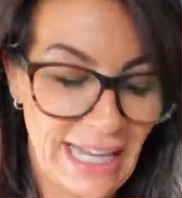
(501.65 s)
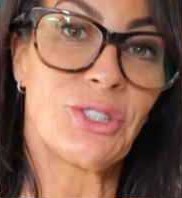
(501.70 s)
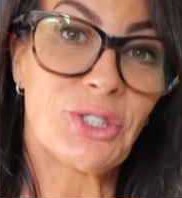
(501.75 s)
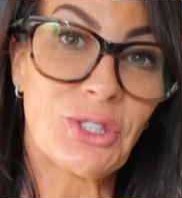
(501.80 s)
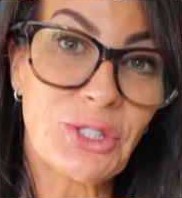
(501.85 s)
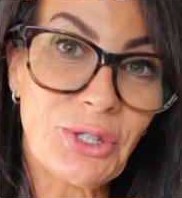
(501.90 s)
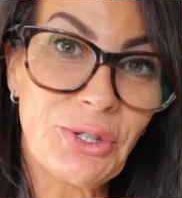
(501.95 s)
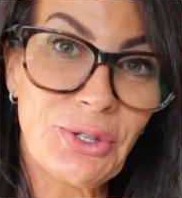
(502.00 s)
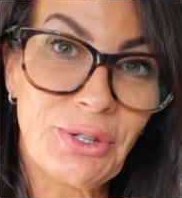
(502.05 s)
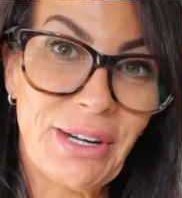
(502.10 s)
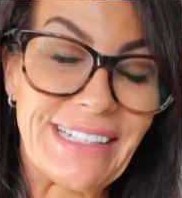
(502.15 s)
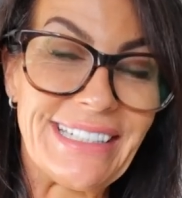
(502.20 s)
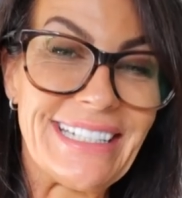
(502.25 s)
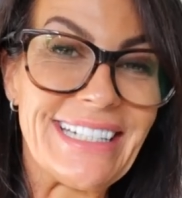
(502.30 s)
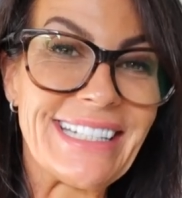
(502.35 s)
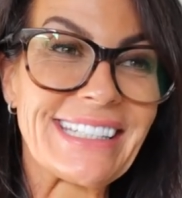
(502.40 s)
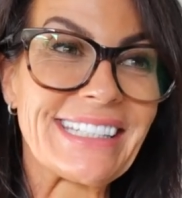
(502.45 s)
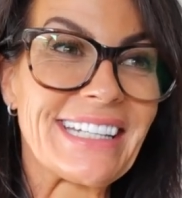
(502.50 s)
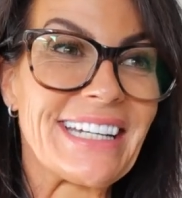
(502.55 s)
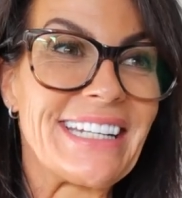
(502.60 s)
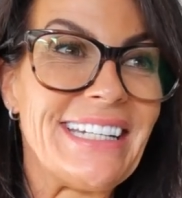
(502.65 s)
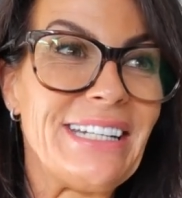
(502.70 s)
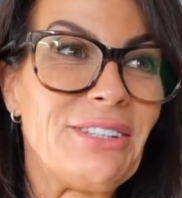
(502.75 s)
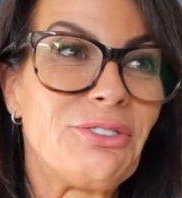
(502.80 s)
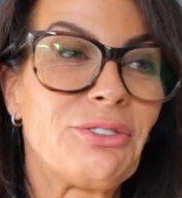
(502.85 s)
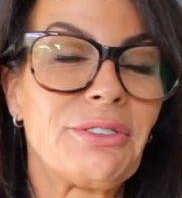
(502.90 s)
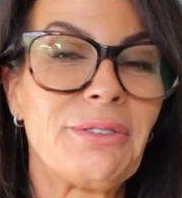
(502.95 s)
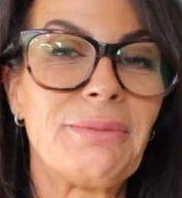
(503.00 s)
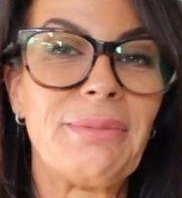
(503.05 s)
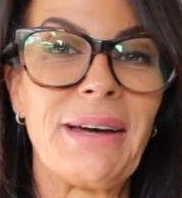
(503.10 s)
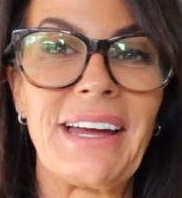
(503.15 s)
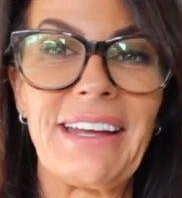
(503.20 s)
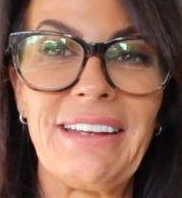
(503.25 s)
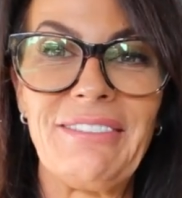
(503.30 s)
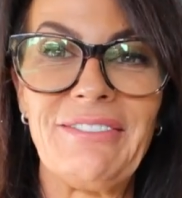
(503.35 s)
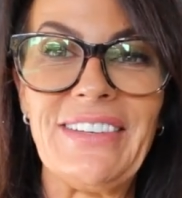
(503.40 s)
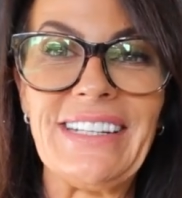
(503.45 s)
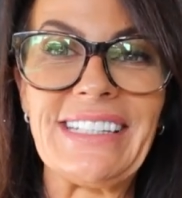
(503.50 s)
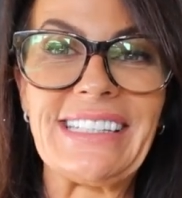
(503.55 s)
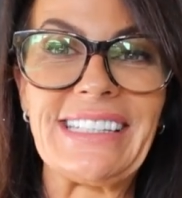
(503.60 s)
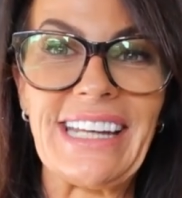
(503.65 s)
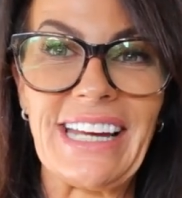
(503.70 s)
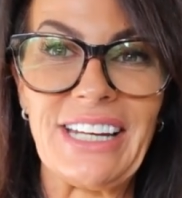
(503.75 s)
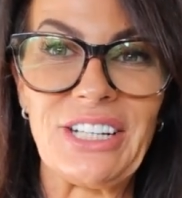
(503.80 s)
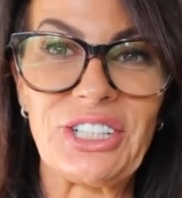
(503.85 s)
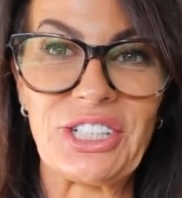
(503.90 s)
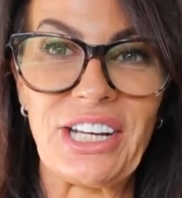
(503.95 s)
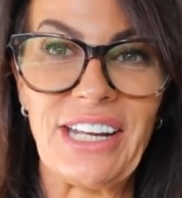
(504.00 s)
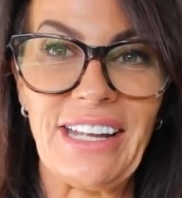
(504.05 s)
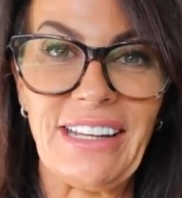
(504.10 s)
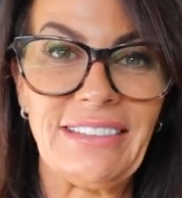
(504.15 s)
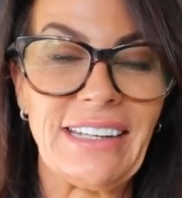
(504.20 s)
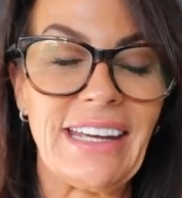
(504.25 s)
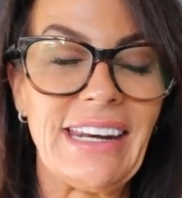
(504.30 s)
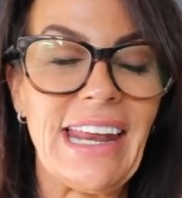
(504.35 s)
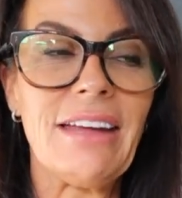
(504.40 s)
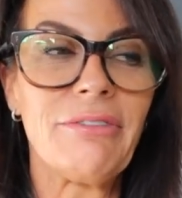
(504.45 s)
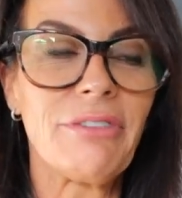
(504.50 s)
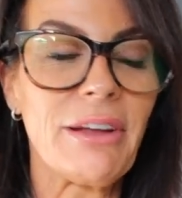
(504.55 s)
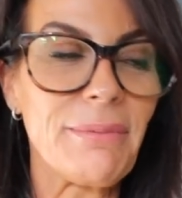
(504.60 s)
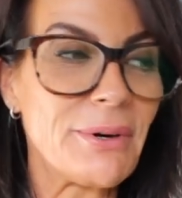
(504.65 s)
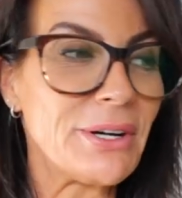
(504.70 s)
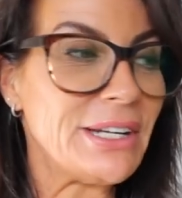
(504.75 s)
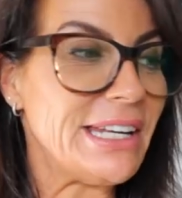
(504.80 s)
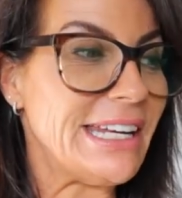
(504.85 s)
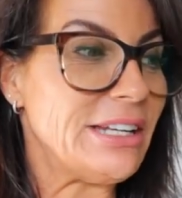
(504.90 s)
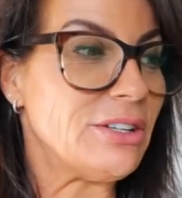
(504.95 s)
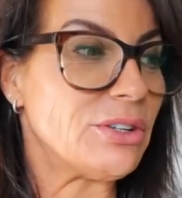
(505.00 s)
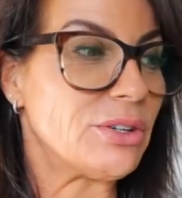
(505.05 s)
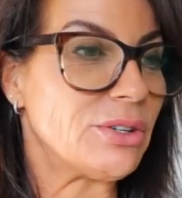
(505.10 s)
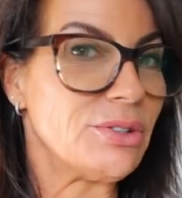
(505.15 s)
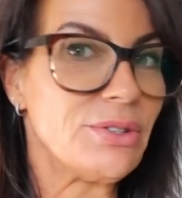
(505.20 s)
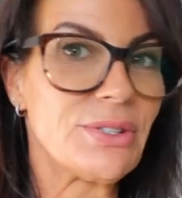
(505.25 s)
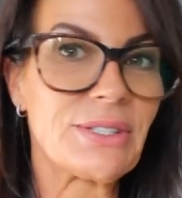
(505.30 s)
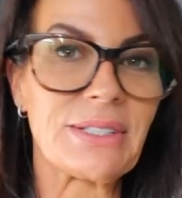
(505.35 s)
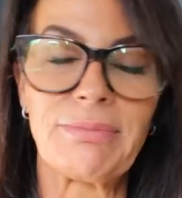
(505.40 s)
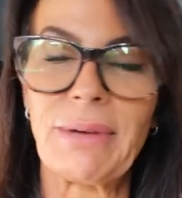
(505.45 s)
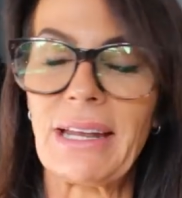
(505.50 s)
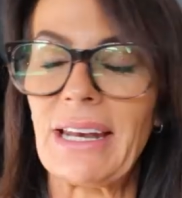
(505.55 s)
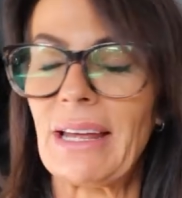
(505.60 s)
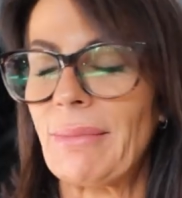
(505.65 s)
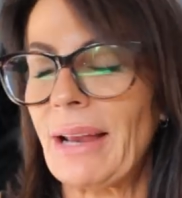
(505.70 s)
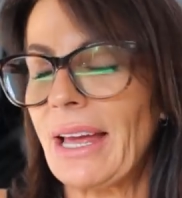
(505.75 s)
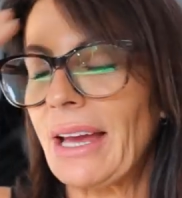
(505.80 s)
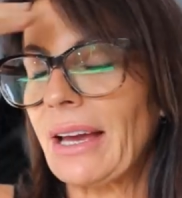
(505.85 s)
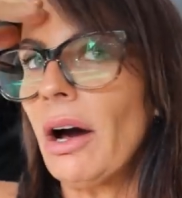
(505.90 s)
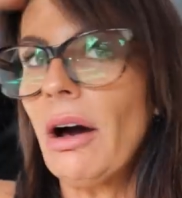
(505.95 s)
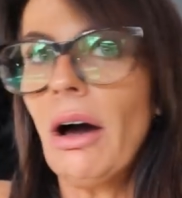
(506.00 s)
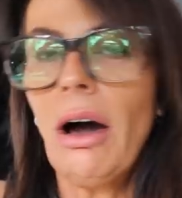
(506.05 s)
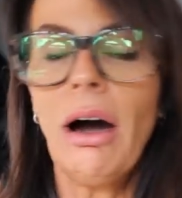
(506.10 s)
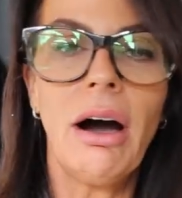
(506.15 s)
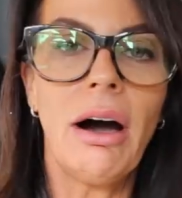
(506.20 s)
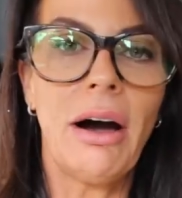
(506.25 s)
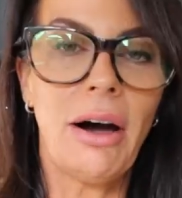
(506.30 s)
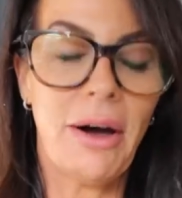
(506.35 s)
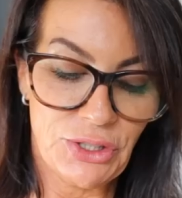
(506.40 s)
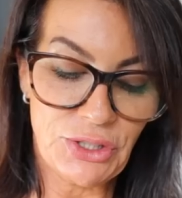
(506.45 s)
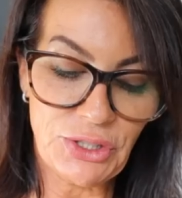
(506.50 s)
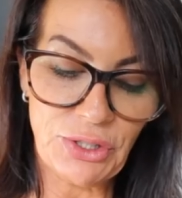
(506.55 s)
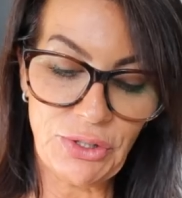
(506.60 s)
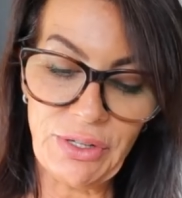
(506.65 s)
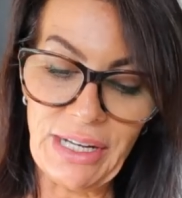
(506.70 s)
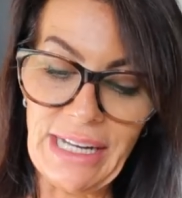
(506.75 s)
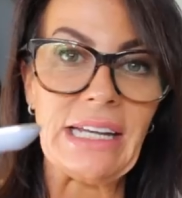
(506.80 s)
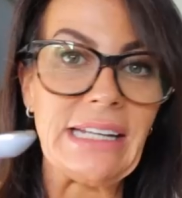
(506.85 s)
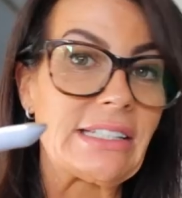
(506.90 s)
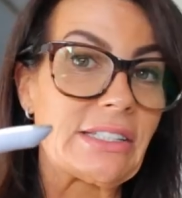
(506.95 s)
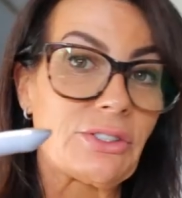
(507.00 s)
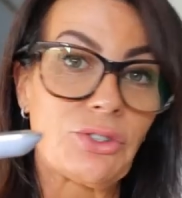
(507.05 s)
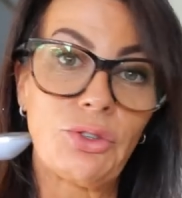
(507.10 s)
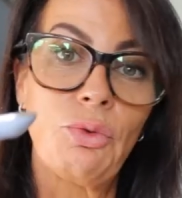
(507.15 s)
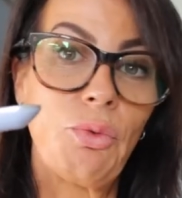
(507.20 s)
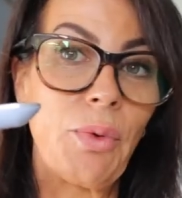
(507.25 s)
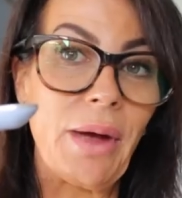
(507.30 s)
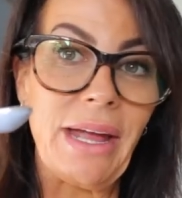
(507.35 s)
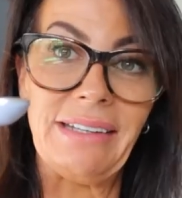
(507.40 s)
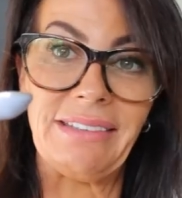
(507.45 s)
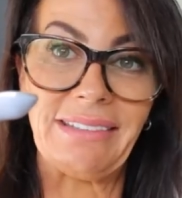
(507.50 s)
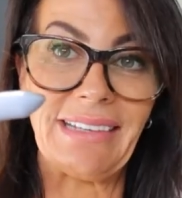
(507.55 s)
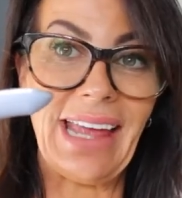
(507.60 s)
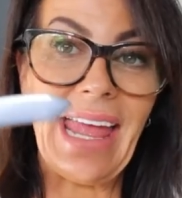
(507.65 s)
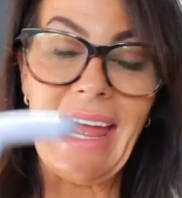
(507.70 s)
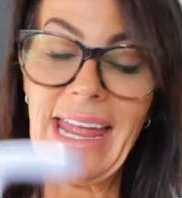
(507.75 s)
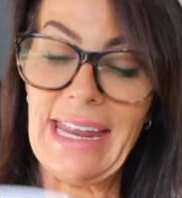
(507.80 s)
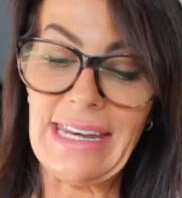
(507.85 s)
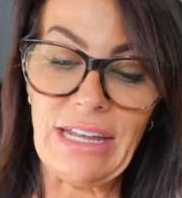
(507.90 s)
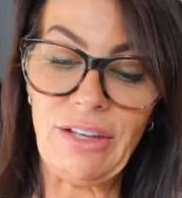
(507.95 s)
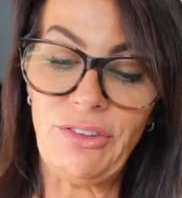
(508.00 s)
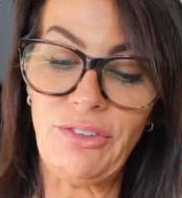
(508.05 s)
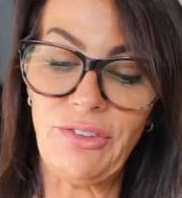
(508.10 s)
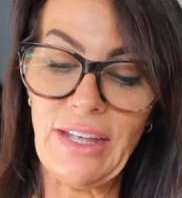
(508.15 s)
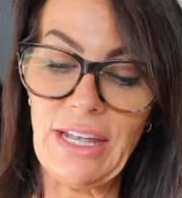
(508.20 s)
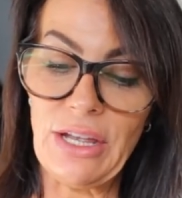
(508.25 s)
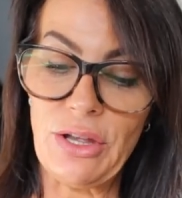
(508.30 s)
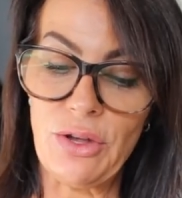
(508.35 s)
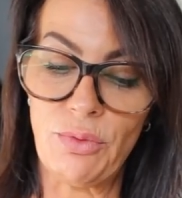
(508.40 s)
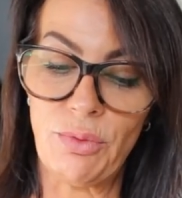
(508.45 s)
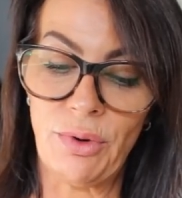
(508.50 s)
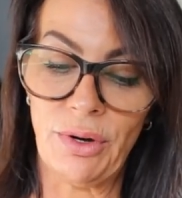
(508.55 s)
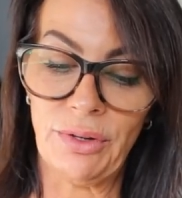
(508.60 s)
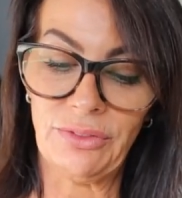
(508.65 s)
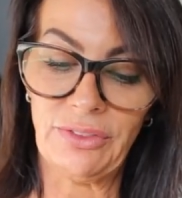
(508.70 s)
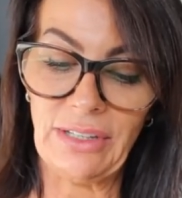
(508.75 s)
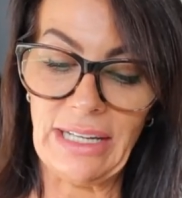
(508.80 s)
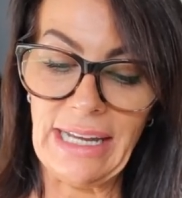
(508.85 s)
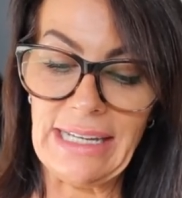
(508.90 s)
So I decided to buy this gadget that everybody knows, but I'm like, oh, so it's to weight anything you want.